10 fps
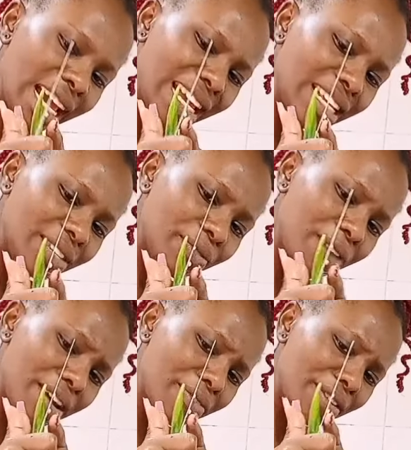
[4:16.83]
It is
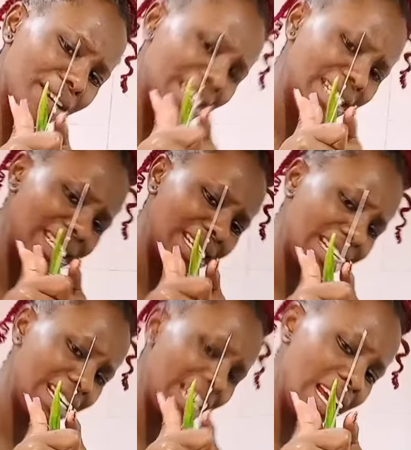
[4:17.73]
very, very
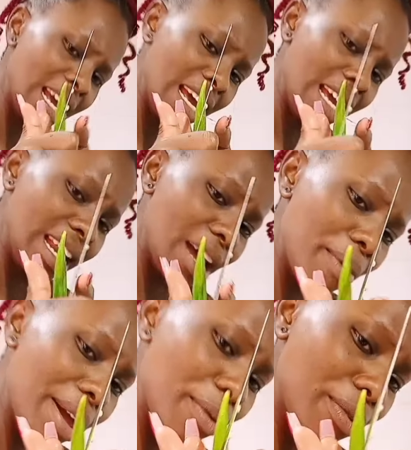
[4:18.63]
sticky. In a
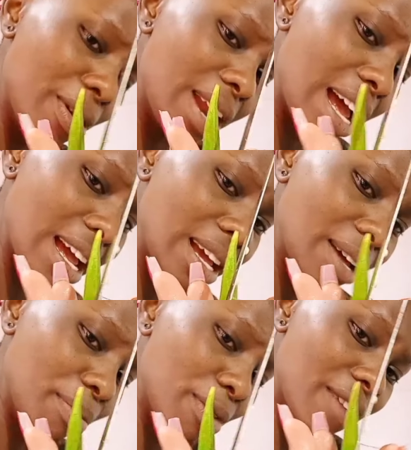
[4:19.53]
way, unaona.
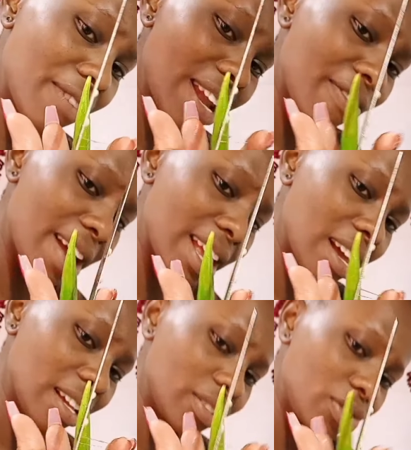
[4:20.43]
Mnaona
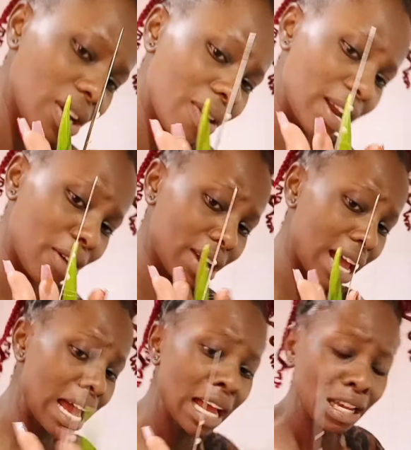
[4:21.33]
vinafanya? Sijika
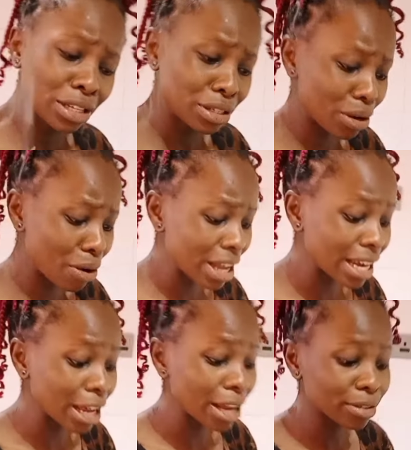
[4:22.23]
wanaona. So
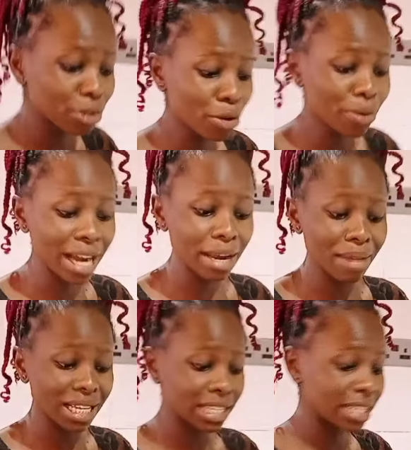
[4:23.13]
you can
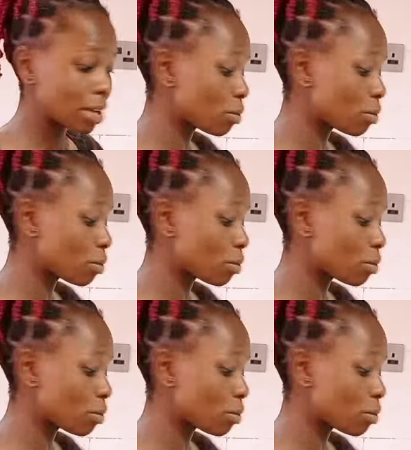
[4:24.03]
imagine the